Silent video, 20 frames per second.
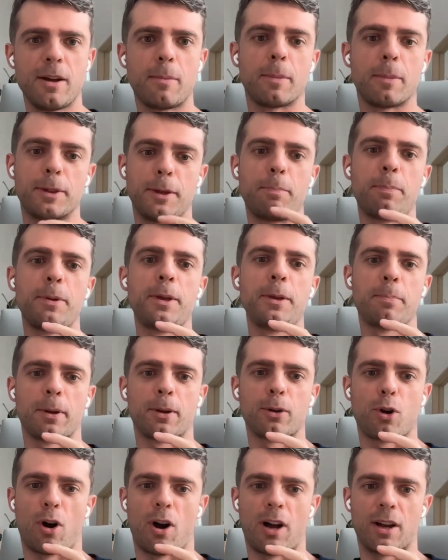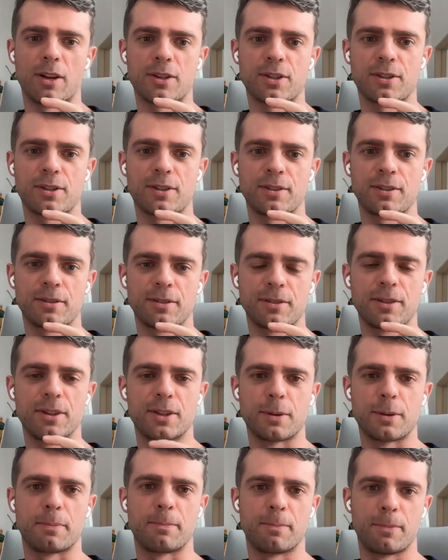but the people cost
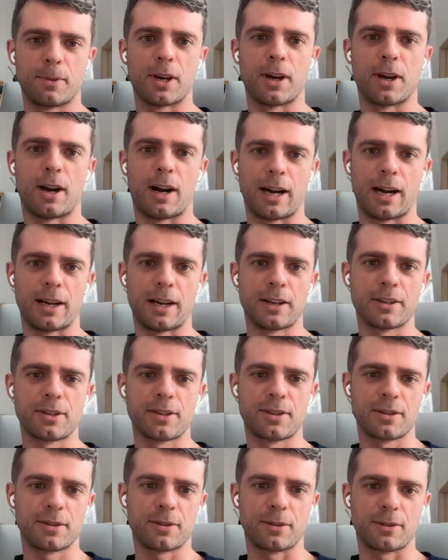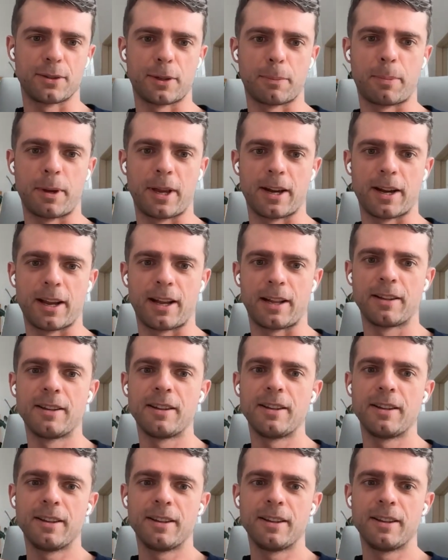is the highest on the P&L.